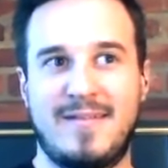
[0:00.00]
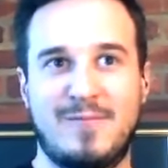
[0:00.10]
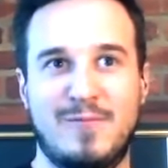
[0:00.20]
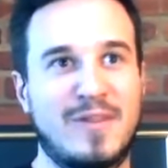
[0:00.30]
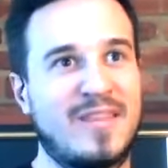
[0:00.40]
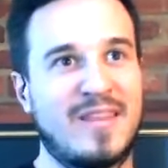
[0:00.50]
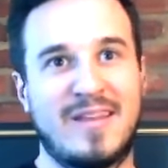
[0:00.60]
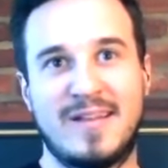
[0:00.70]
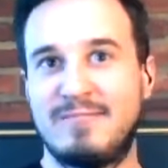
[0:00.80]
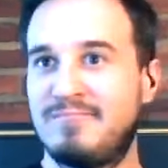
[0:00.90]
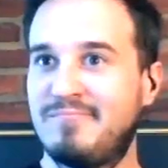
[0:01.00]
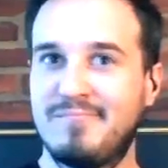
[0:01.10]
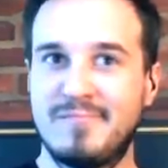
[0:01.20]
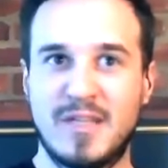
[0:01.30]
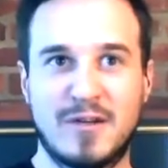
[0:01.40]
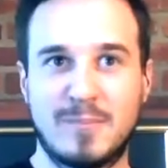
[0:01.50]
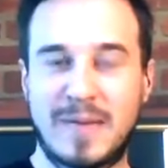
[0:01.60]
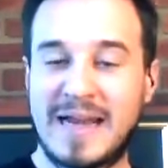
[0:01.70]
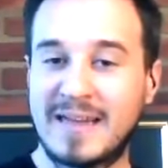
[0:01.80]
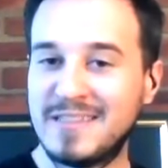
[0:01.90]
within,
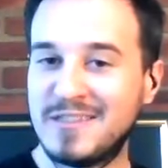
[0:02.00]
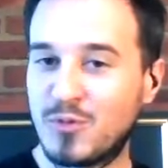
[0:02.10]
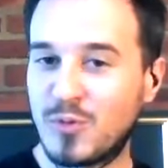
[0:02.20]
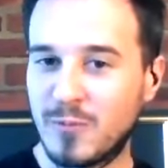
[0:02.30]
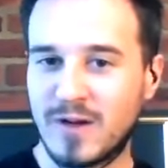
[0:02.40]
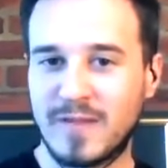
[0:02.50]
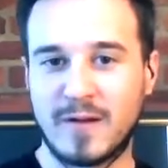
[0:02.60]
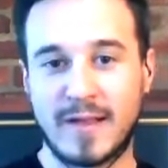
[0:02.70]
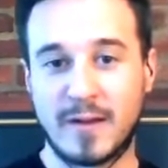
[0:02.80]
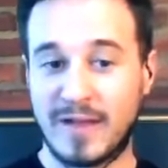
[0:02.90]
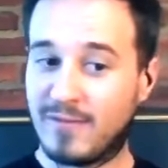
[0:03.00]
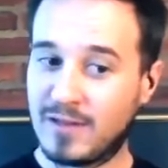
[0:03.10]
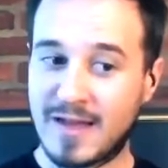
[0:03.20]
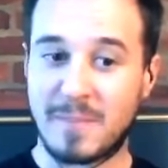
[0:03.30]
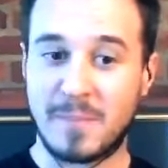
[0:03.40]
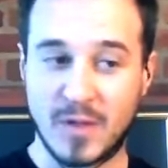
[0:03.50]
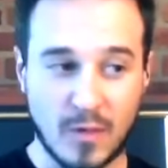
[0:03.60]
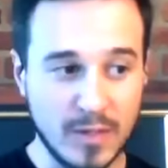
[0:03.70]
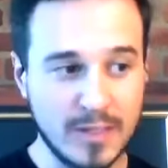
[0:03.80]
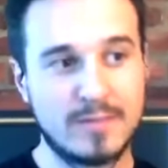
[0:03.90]
by 1921, they're like, we have a lot of
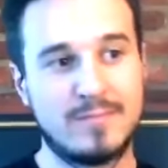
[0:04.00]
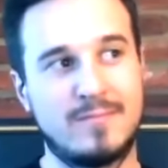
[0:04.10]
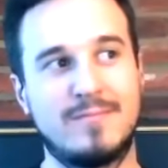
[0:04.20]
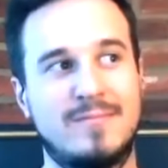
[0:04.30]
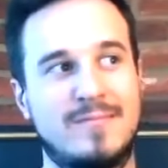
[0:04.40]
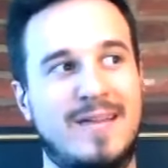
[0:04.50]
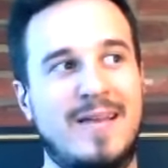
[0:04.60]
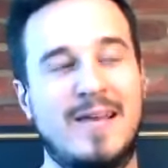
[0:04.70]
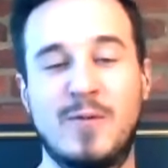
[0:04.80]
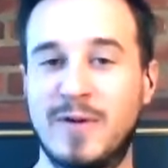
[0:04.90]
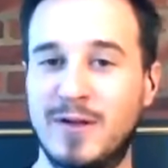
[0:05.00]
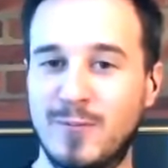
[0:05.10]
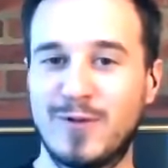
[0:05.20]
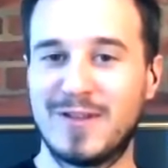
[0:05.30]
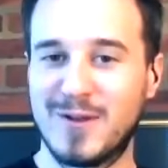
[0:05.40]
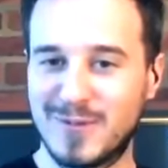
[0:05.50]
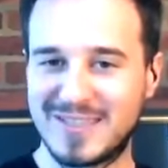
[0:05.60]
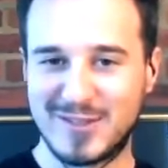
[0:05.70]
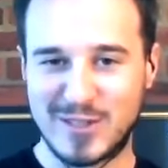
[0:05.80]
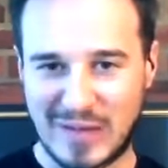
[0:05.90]
milk, and we don't really know what
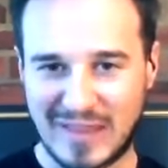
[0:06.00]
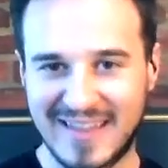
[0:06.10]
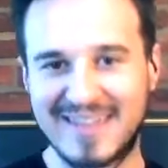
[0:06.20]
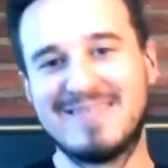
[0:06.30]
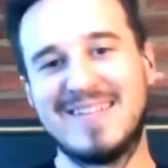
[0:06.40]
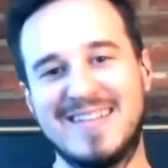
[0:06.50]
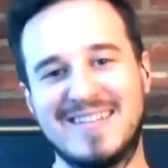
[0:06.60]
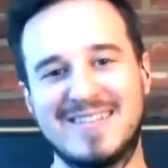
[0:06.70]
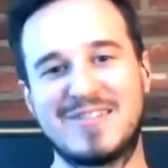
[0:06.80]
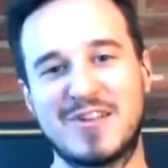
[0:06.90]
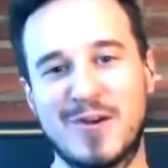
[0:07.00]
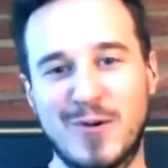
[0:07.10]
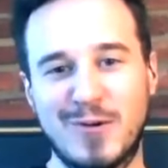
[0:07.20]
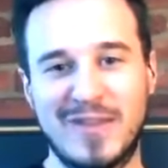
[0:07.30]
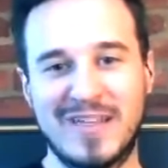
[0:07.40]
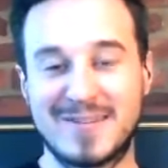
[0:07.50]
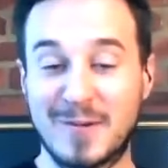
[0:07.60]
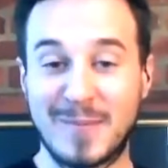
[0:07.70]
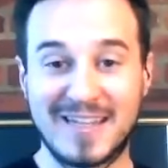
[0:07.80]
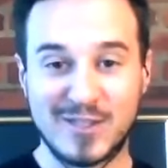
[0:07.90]
to do with it. So they
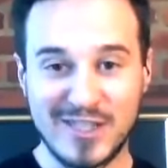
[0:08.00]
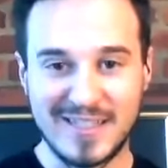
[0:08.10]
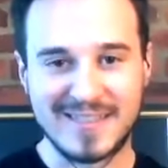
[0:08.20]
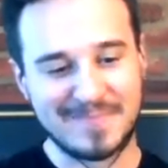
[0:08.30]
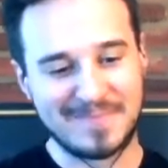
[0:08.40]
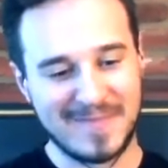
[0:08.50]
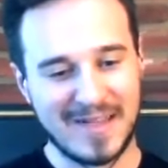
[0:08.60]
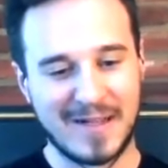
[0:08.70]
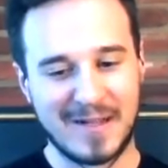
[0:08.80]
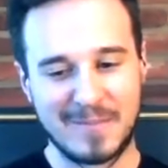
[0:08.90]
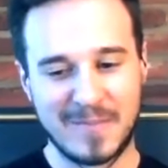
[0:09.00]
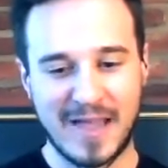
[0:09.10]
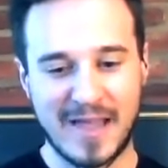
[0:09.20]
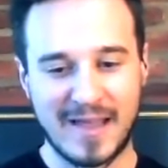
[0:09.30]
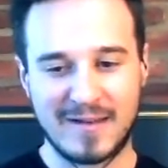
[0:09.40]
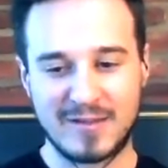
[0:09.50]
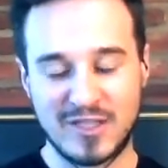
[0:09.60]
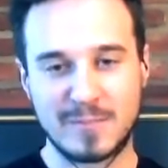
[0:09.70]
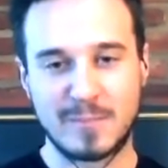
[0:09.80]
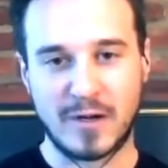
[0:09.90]
started making cheese and
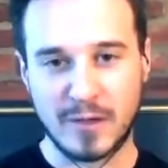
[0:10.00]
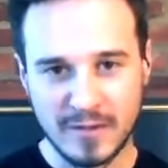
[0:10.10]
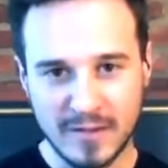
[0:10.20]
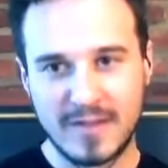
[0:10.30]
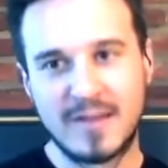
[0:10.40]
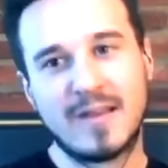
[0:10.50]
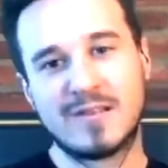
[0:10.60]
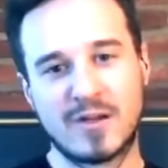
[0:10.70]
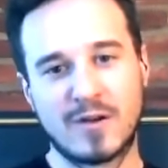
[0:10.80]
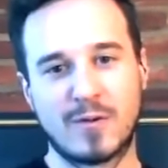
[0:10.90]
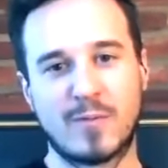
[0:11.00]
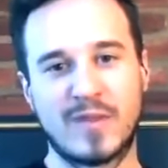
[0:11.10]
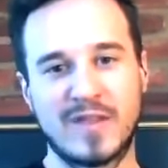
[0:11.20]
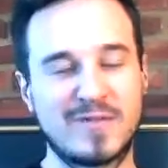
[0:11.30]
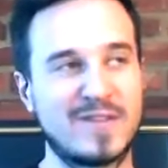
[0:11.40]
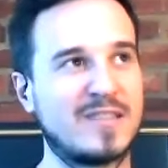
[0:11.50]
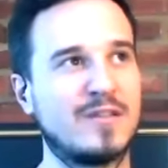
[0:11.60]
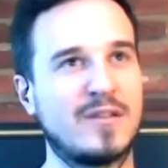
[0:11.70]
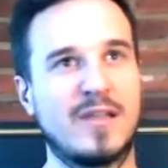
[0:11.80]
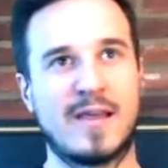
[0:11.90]
cheese and butter. So this
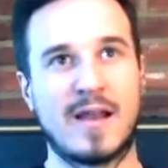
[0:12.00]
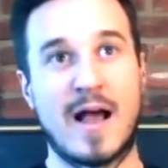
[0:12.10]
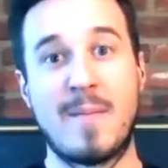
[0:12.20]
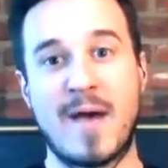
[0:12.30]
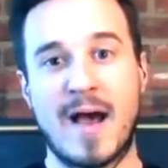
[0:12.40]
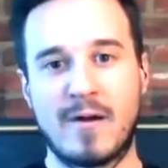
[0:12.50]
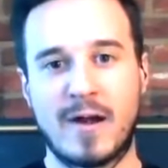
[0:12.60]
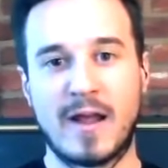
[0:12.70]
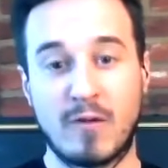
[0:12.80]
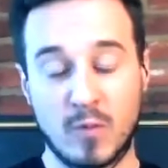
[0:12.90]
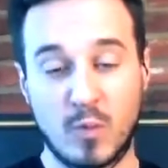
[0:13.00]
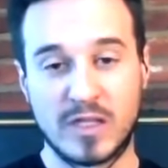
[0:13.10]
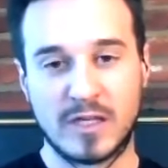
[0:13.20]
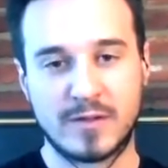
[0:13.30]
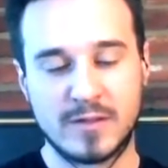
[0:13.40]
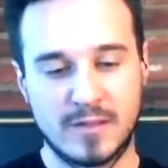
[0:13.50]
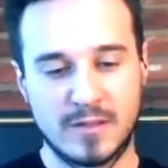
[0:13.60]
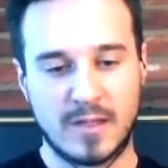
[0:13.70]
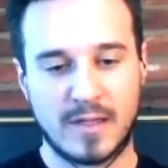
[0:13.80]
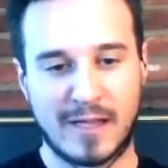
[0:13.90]
facility that I'm at right now in Willows,
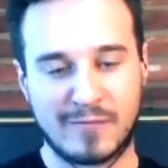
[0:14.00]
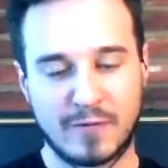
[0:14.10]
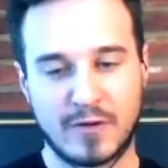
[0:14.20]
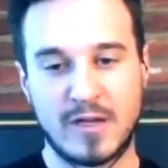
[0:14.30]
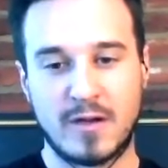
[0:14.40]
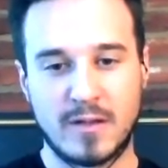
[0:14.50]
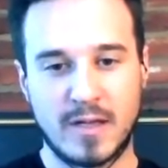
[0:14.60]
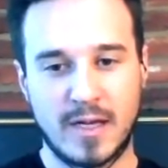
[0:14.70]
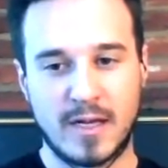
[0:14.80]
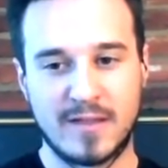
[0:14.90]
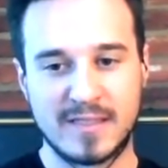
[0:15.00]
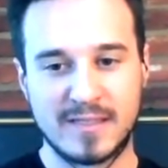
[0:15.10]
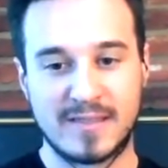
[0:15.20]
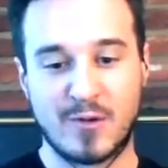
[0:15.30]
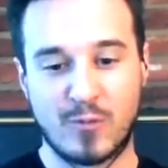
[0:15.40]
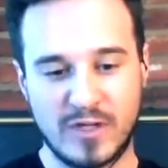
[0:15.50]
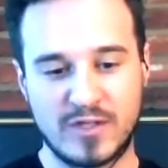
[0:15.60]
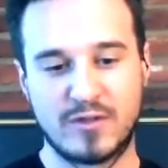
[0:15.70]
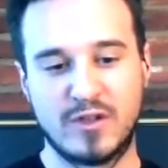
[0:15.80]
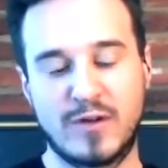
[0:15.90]
California, this is the
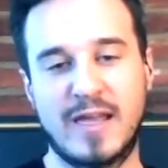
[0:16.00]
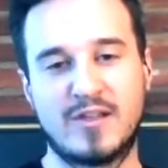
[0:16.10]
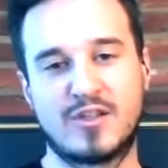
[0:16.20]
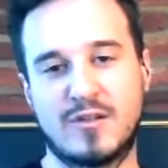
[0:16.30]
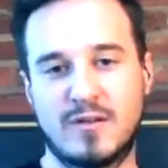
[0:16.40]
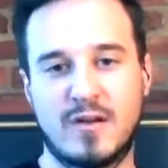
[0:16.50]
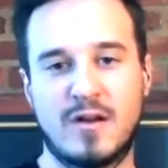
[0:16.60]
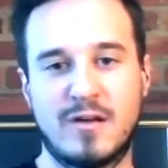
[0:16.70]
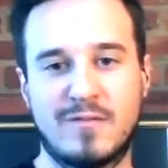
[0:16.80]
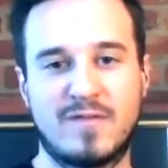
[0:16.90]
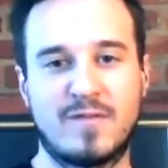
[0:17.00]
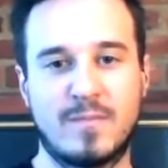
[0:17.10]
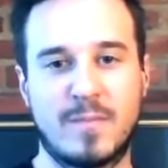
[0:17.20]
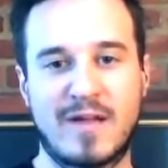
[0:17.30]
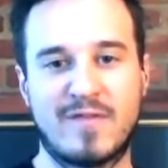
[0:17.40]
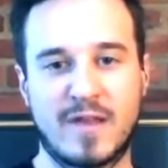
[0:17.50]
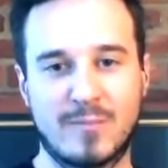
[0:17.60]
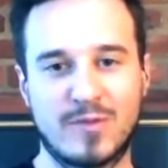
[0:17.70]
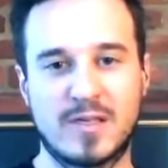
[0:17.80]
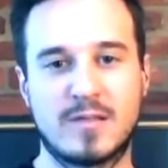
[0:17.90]
original location of my
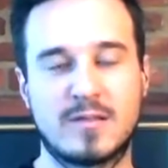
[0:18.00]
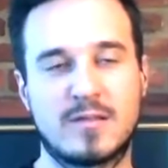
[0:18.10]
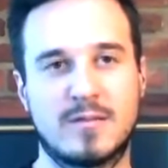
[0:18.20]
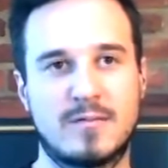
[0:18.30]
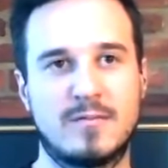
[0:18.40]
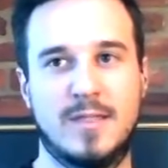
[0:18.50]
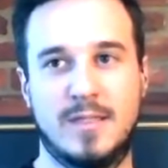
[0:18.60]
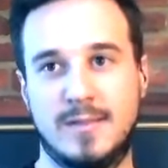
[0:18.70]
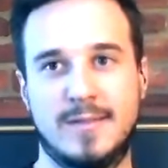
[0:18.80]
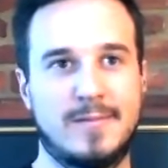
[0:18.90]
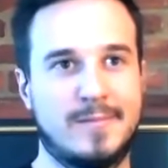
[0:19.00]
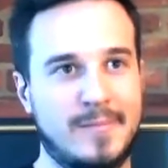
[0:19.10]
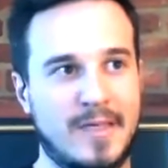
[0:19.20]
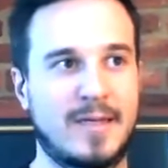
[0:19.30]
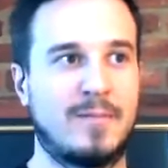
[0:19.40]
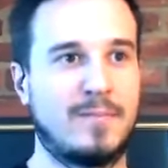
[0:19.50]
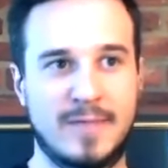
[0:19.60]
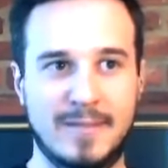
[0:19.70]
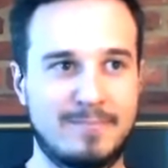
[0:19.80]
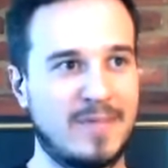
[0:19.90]
family's kind of
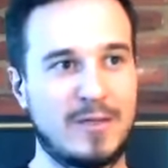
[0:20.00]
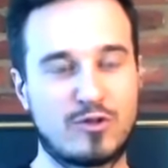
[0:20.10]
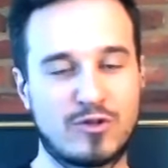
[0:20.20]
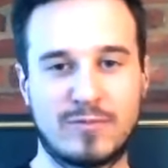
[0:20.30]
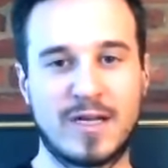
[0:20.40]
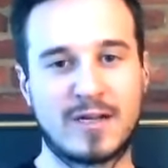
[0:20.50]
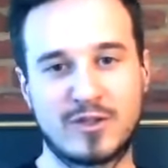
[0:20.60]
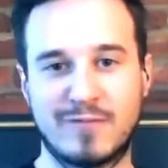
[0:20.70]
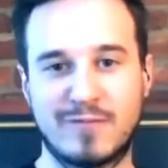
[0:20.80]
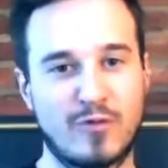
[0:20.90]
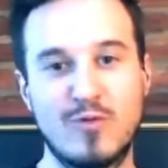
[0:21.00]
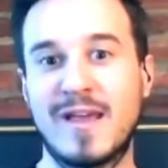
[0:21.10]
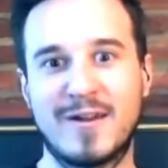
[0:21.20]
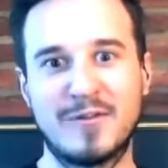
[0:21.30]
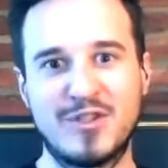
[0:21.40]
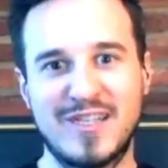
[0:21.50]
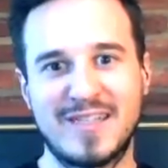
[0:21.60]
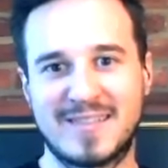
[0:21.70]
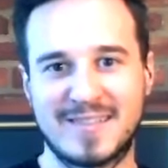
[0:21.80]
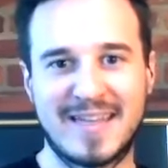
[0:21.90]
the introduction of Rumiano
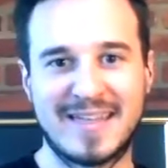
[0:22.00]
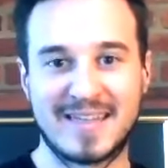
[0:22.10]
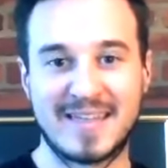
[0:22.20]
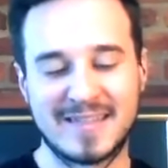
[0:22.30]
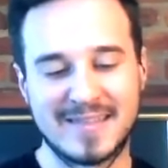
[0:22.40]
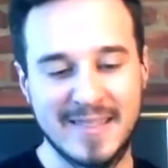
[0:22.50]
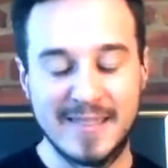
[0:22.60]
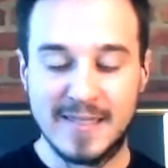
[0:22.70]
cheese as it is.